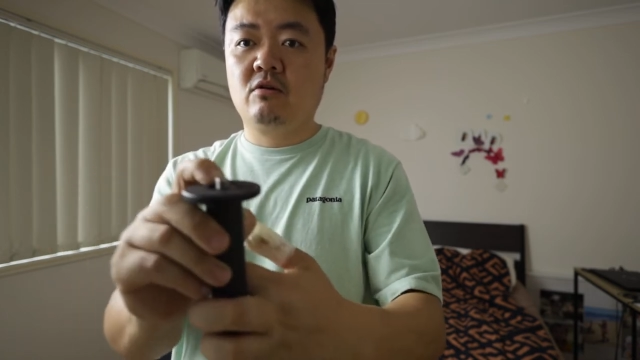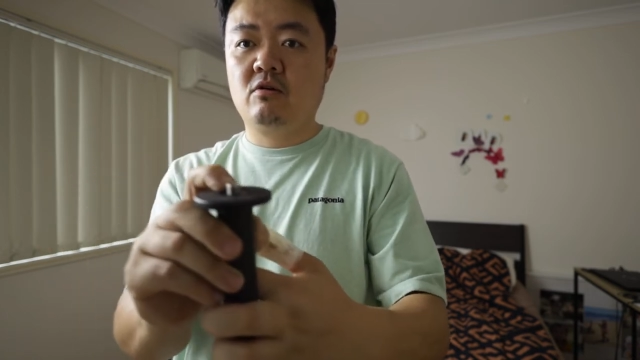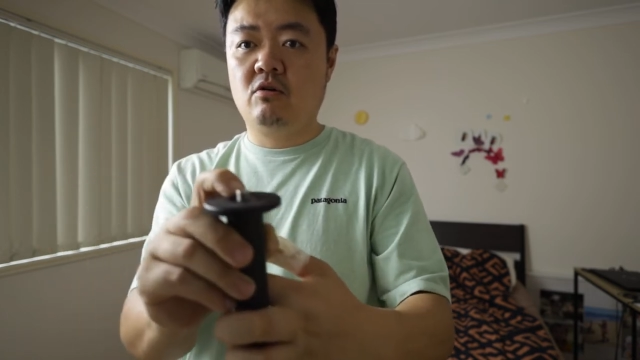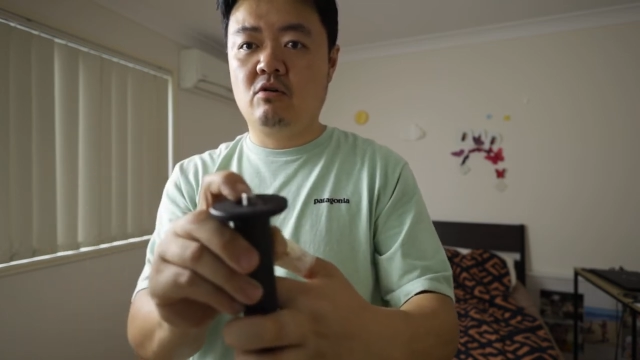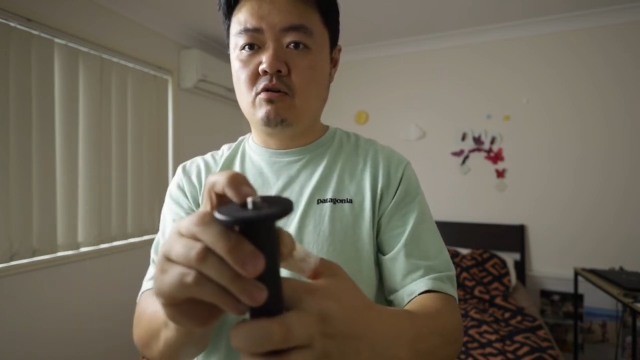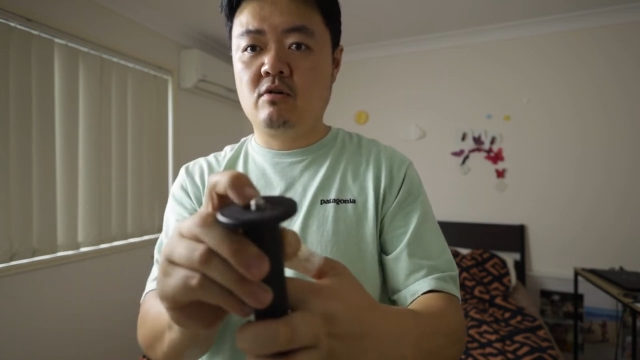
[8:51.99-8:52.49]

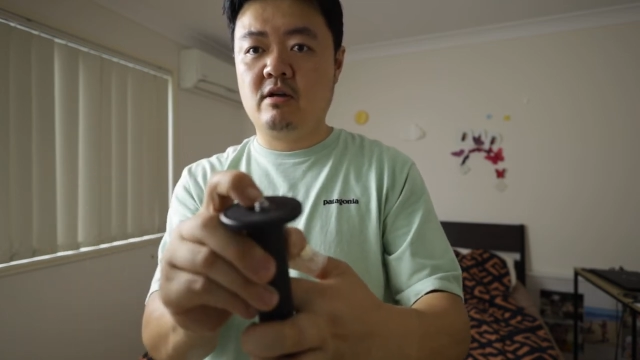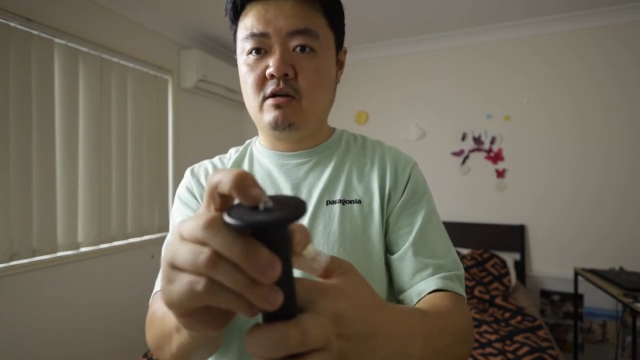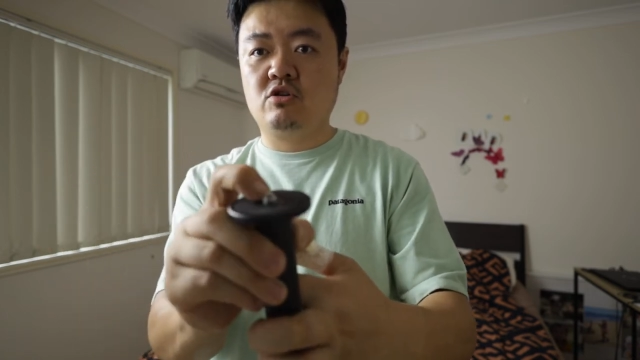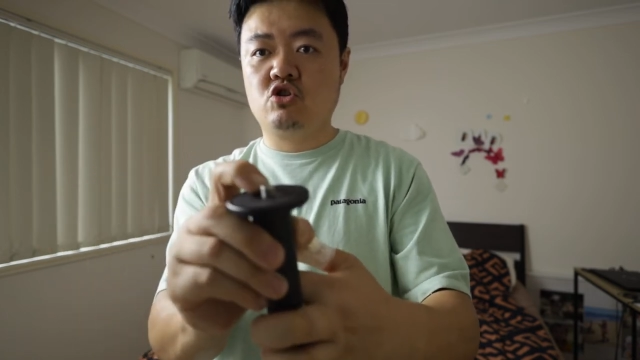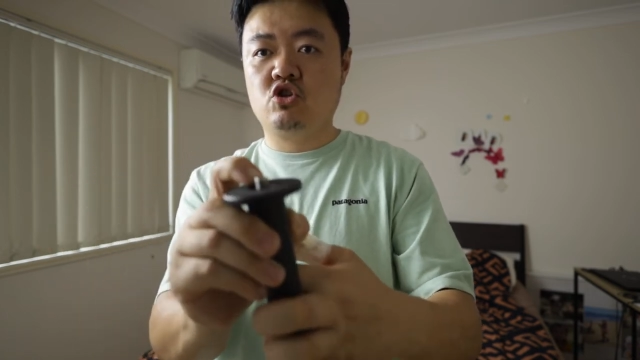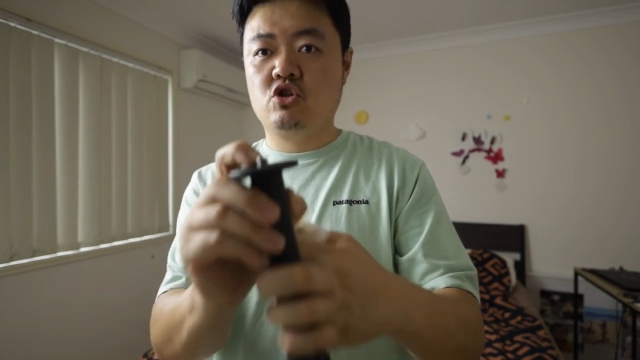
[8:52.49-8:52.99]
quarter
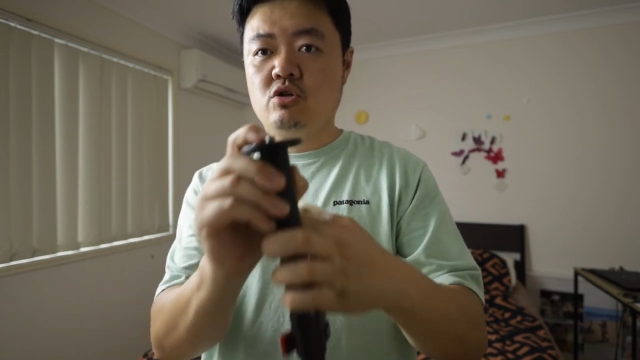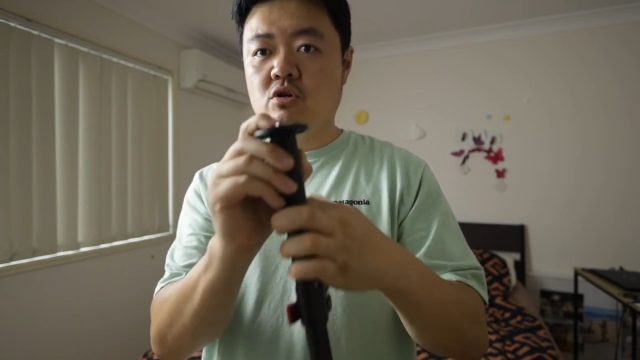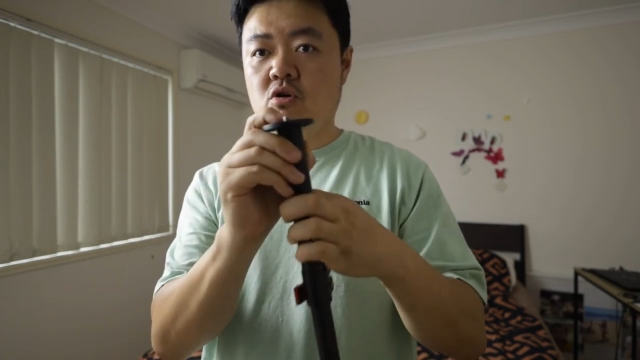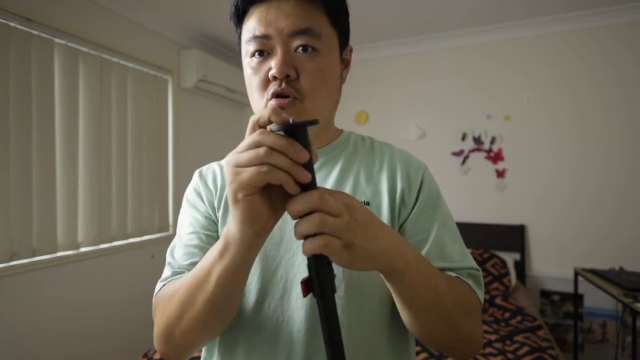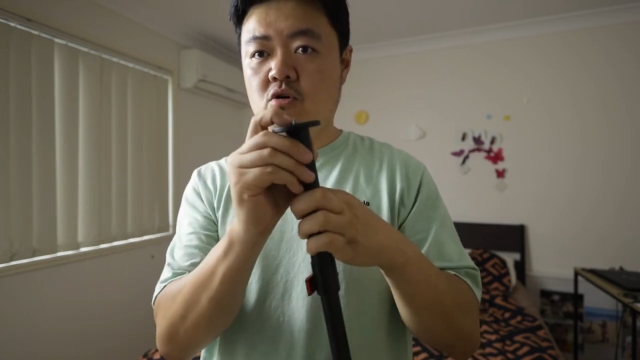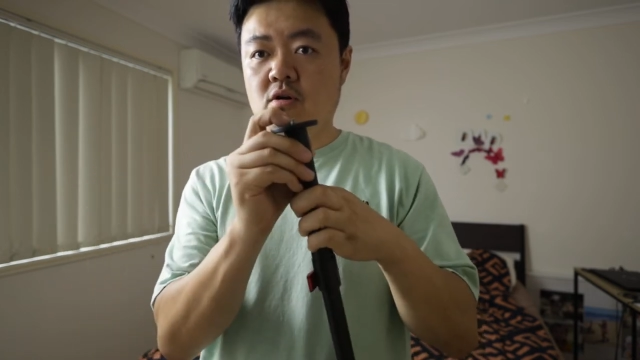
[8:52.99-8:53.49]

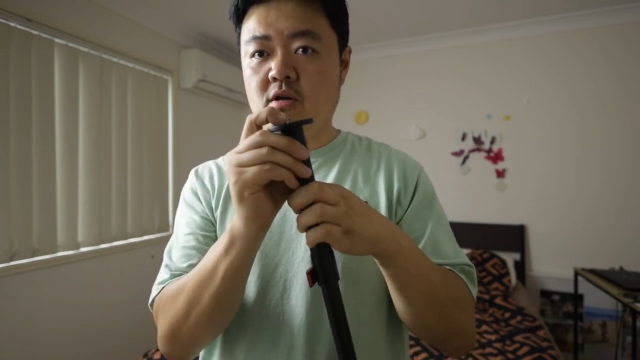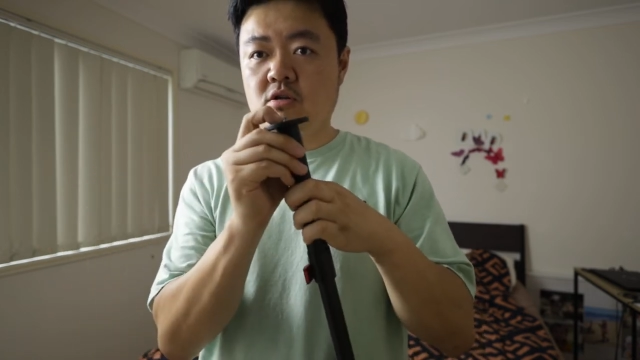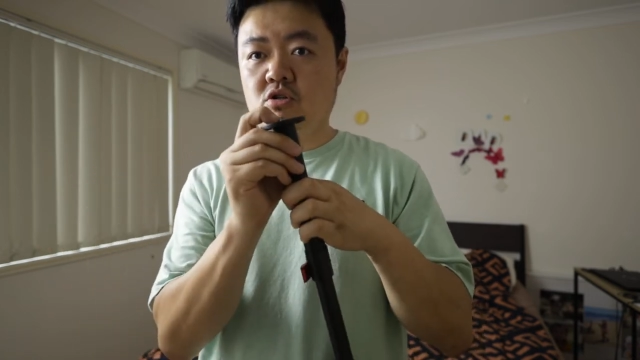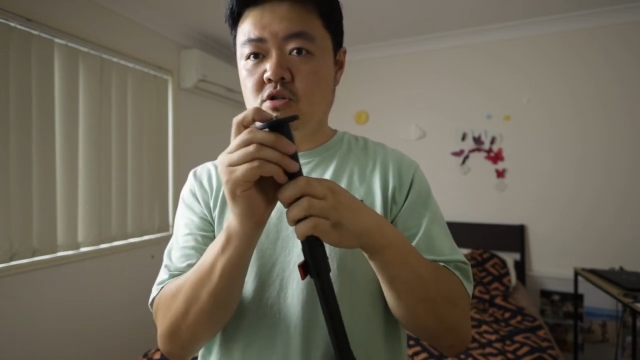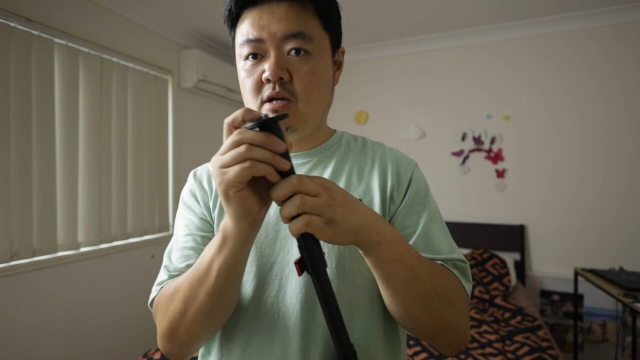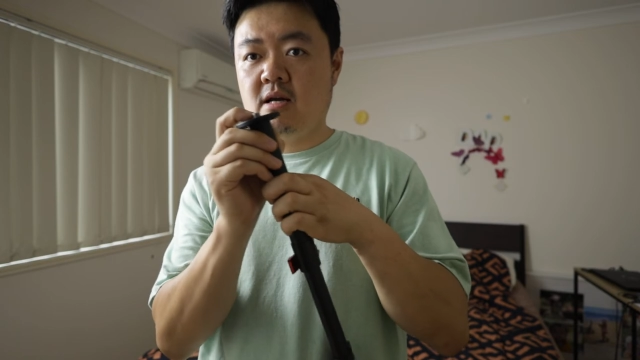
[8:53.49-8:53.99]

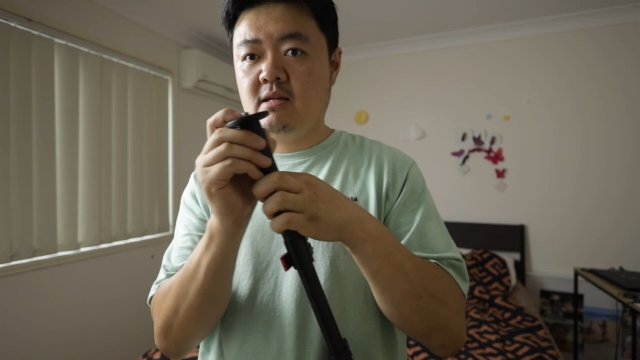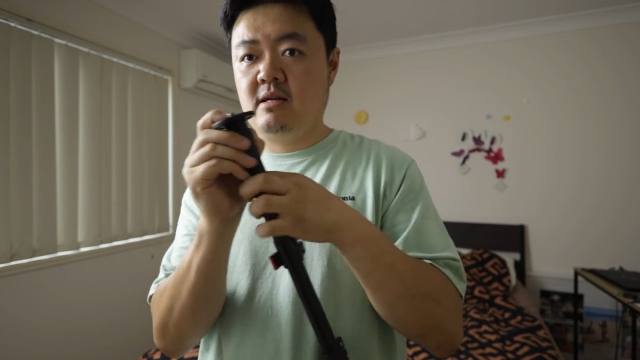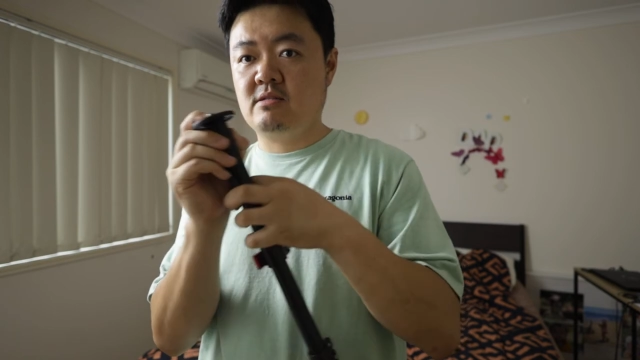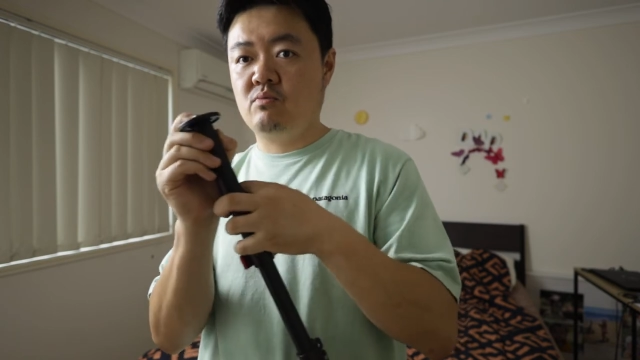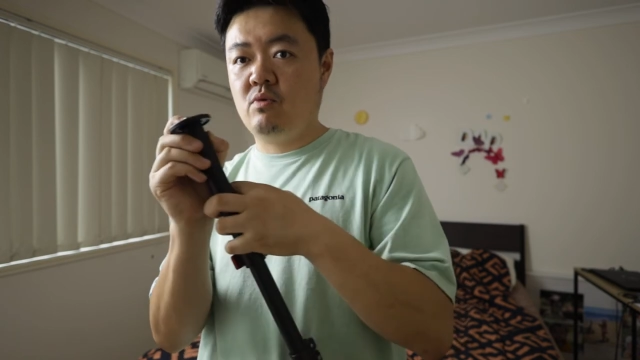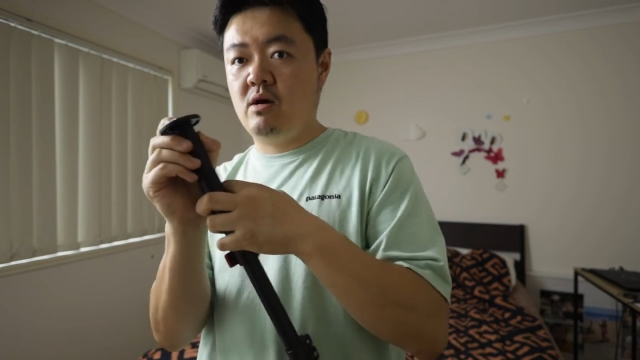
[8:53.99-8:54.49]
inch
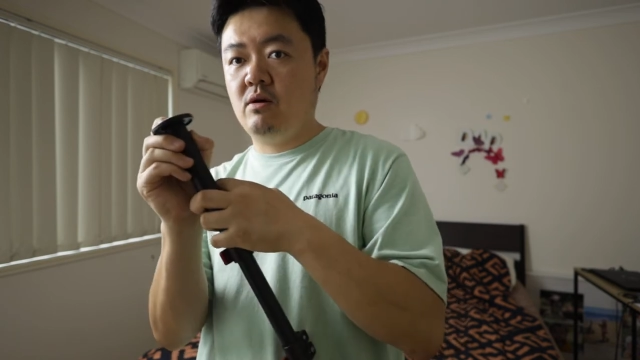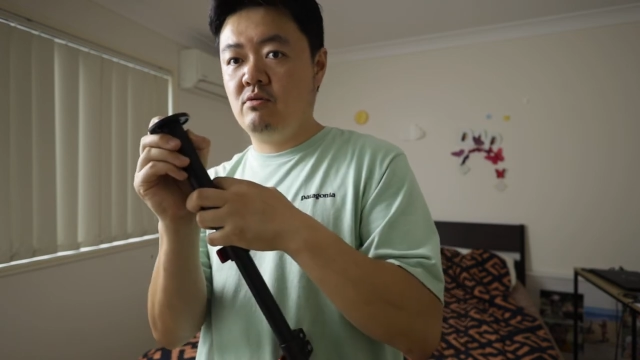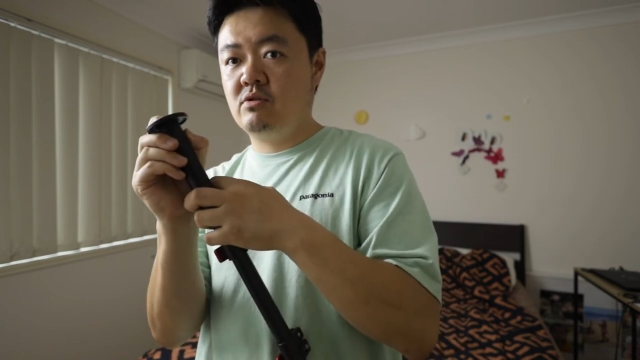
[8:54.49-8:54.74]
as well.